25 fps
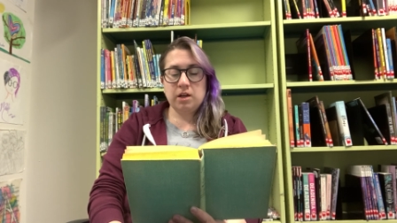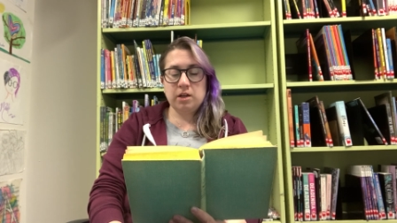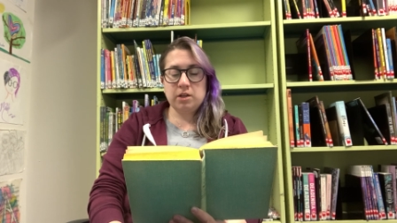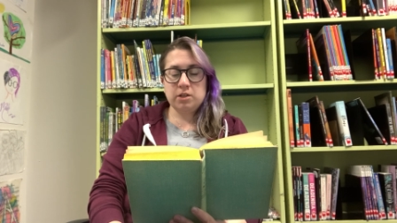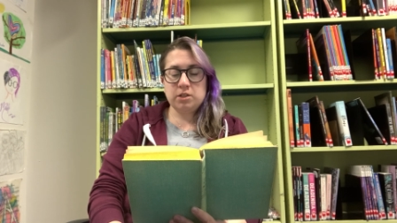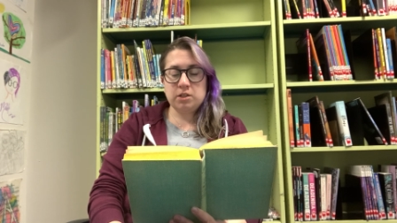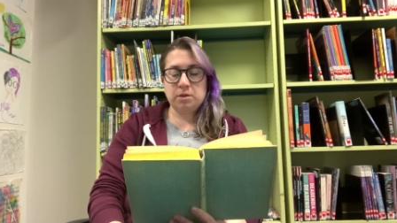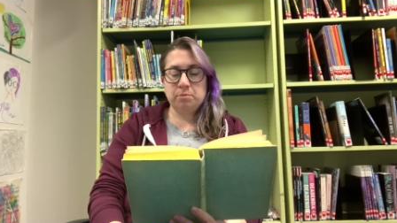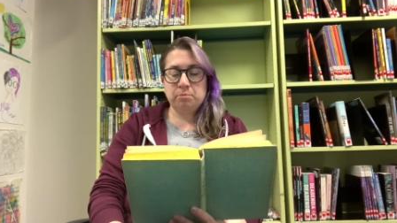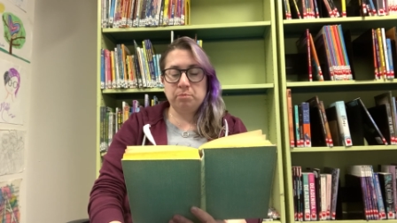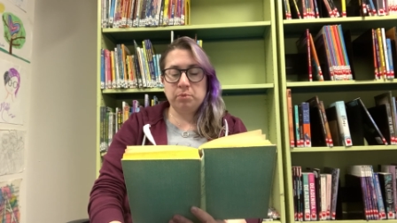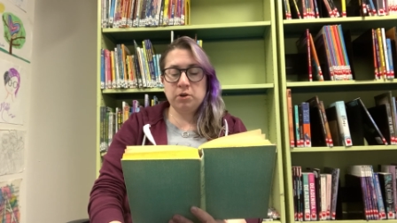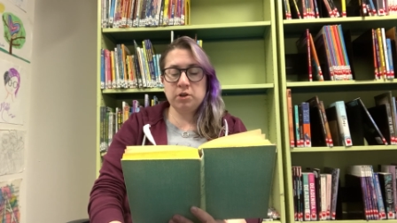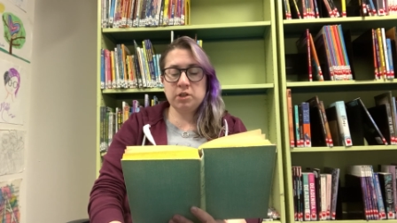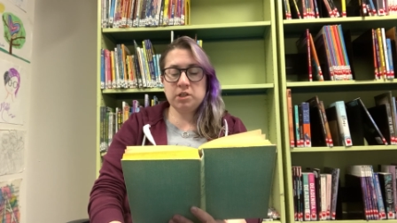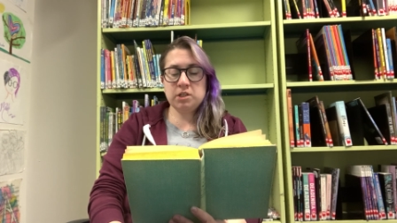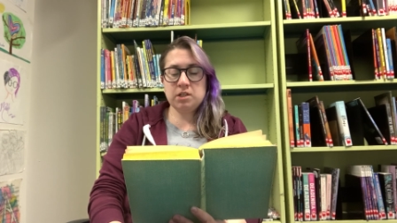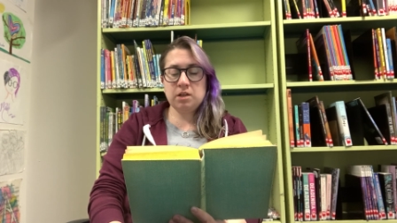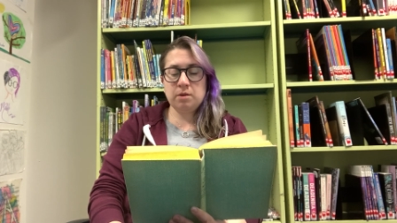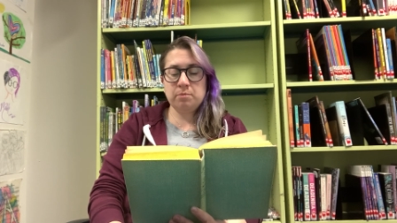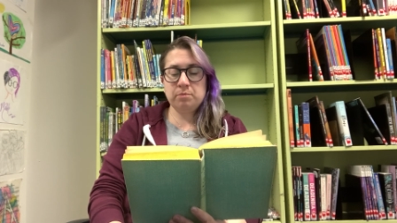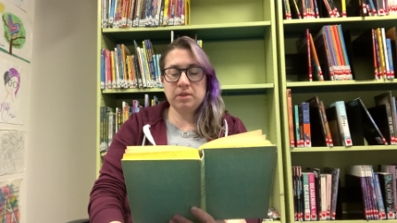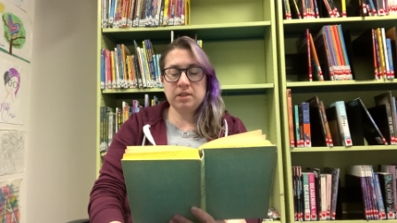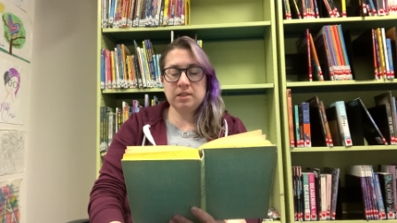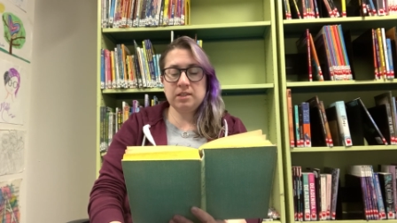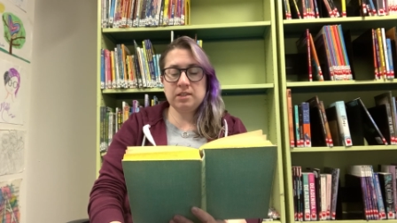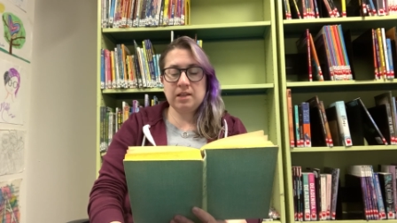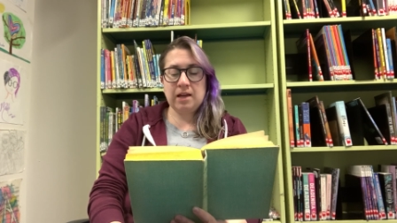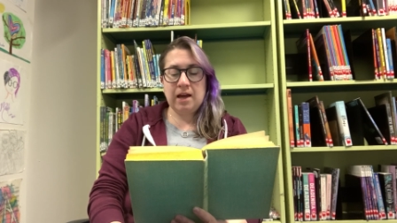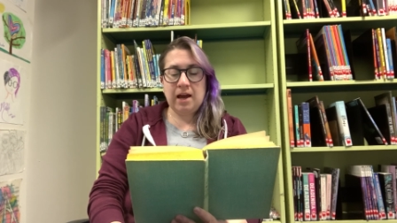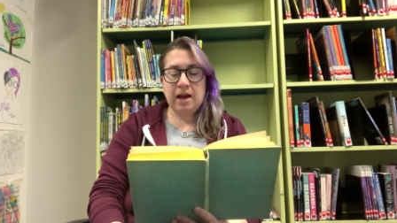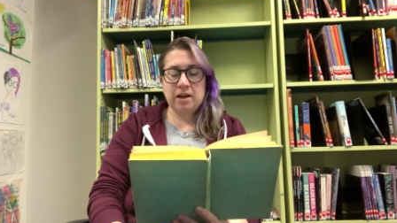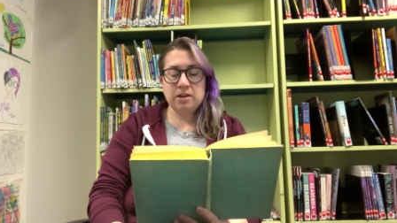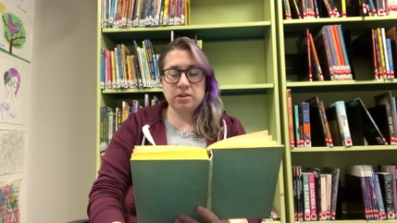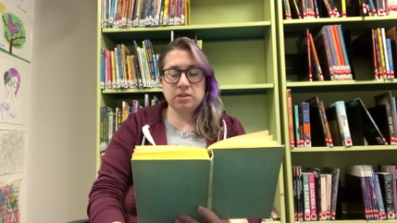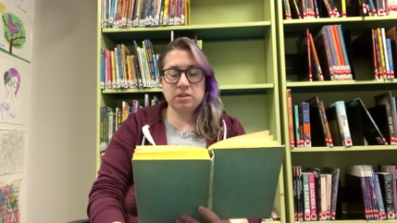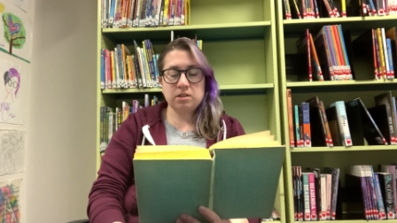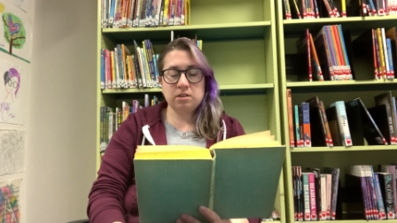She pushed up the
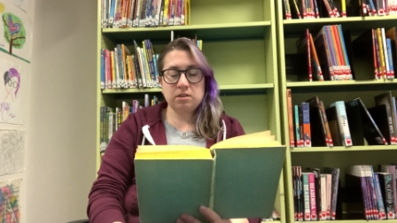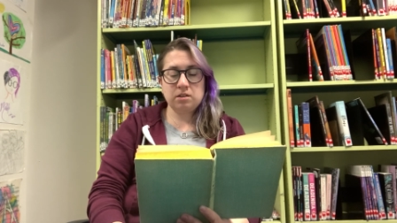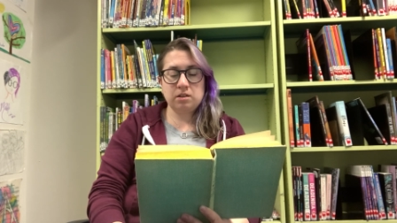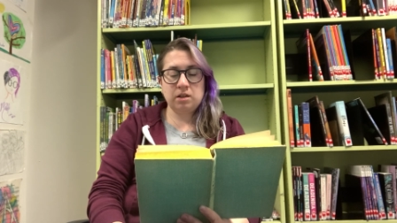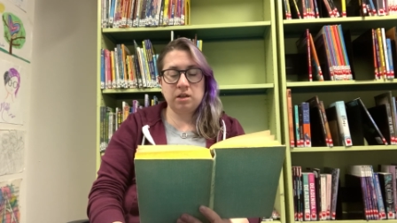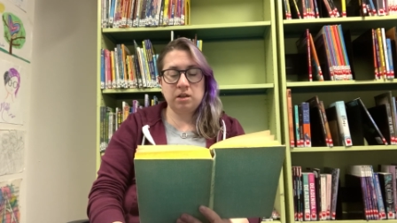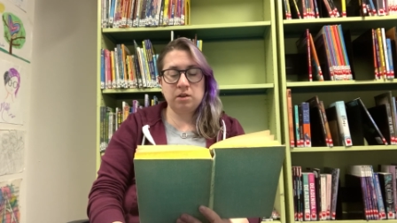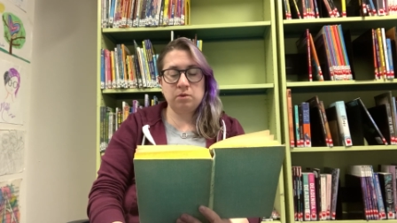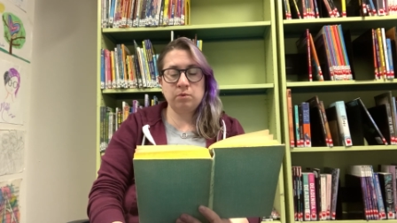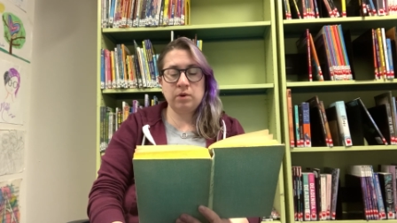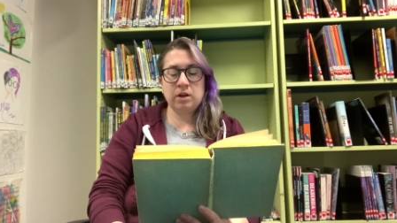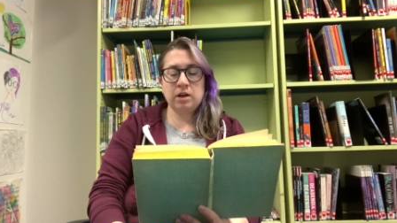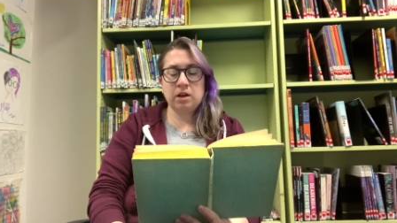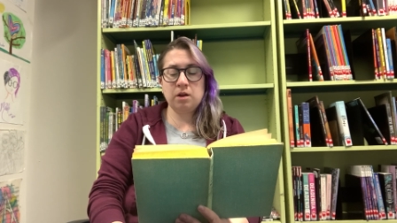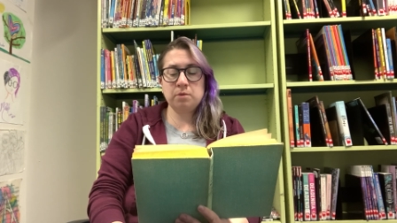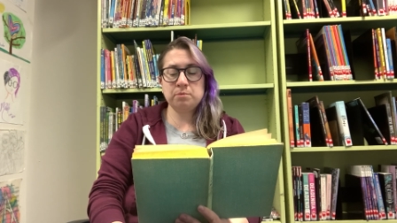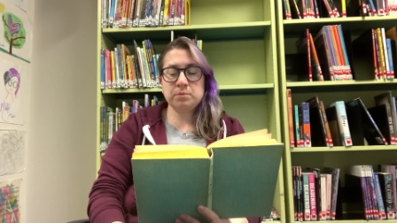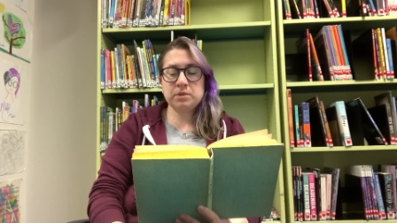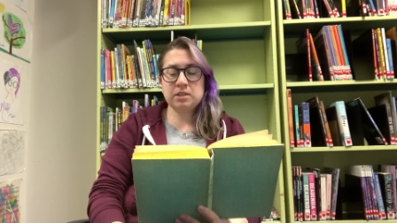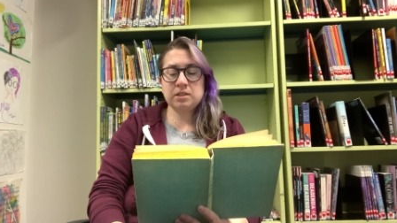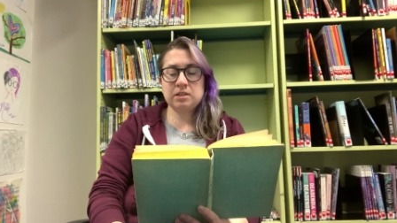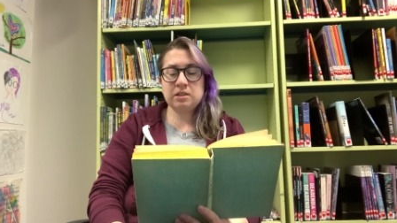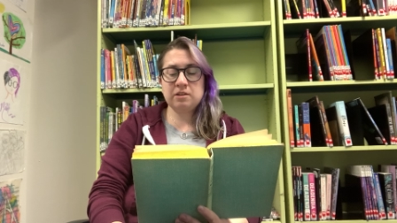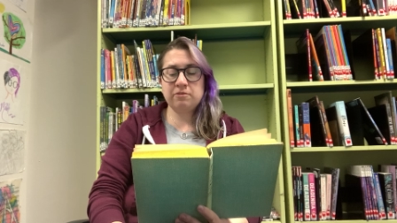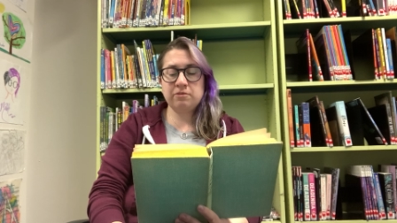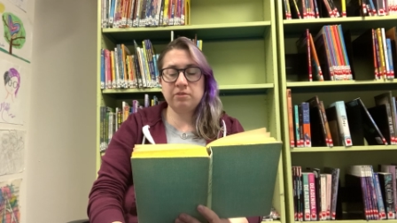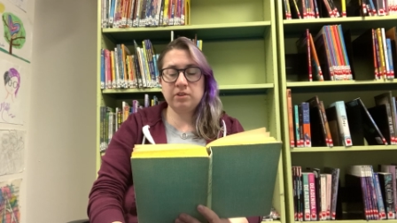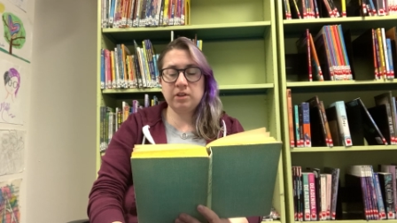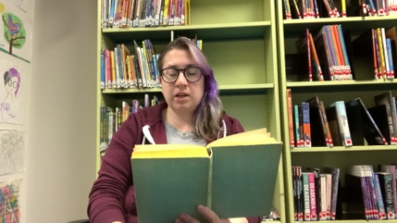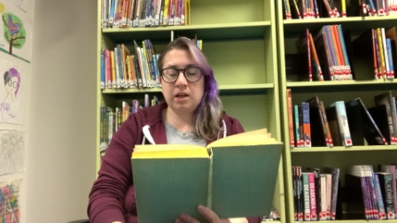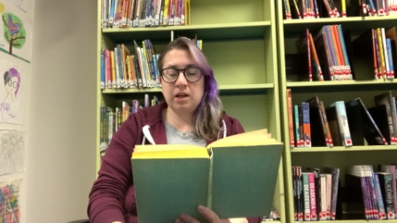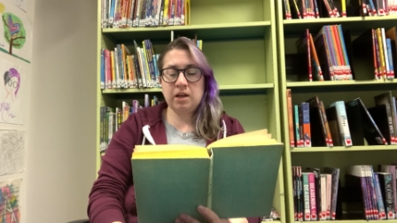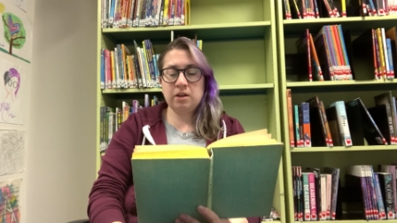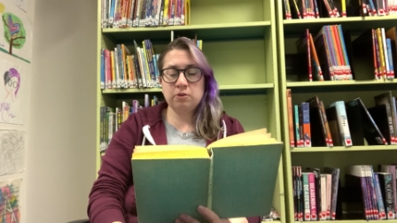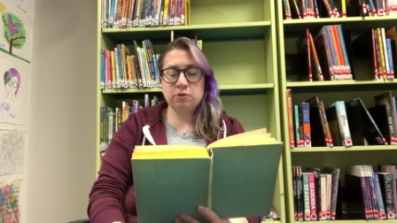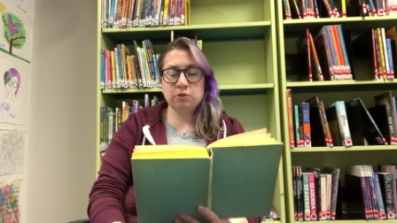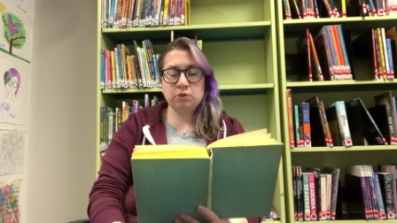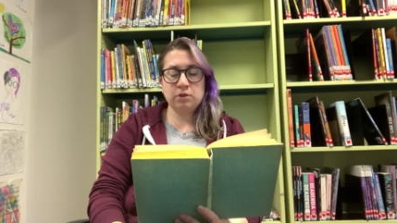sash. It went up
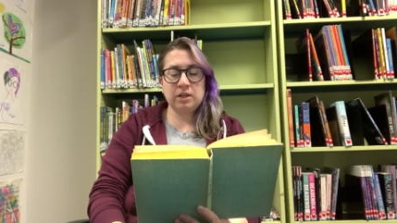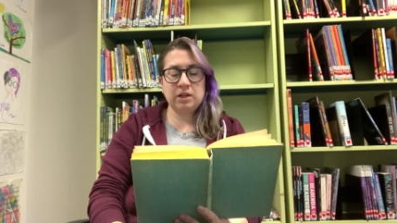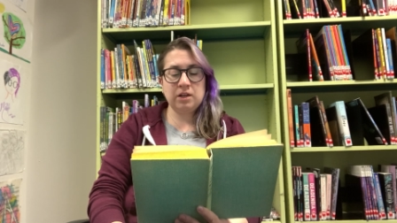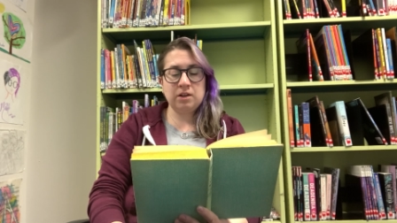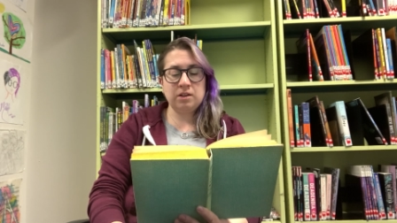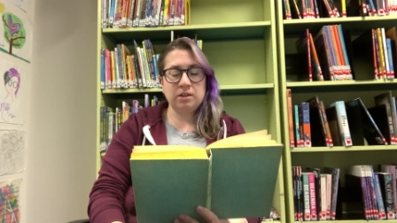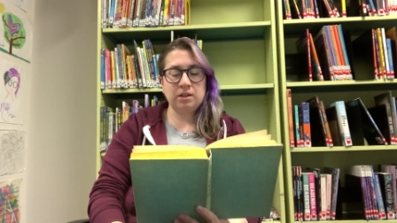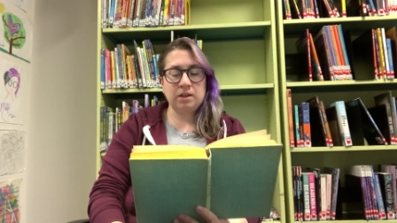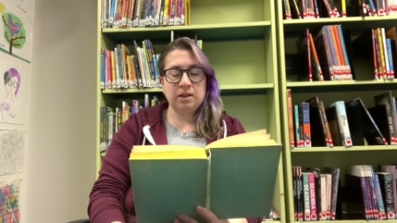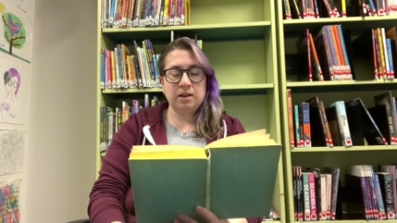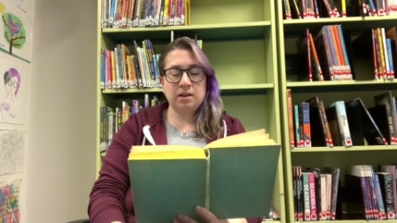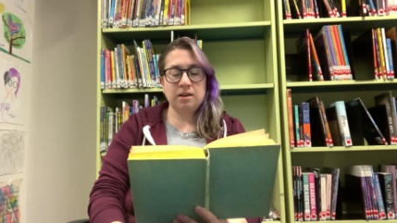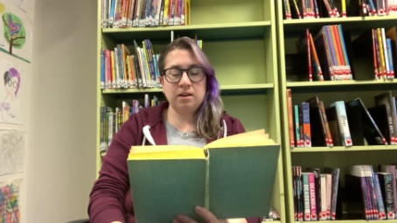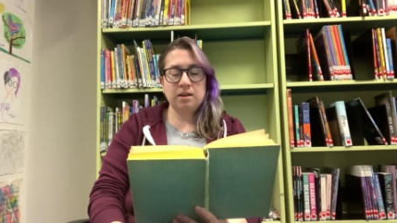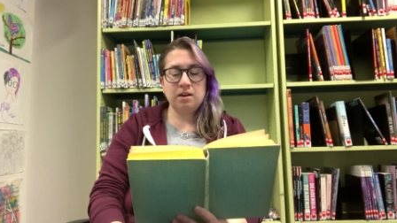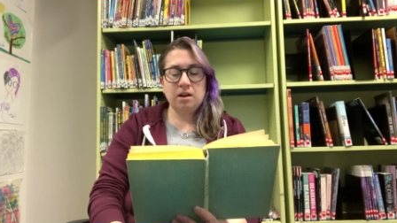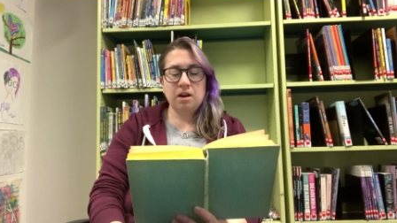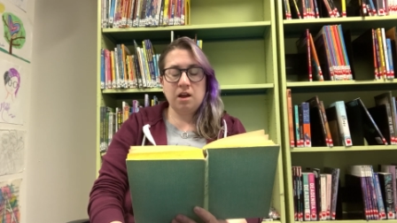stiffly and creakily,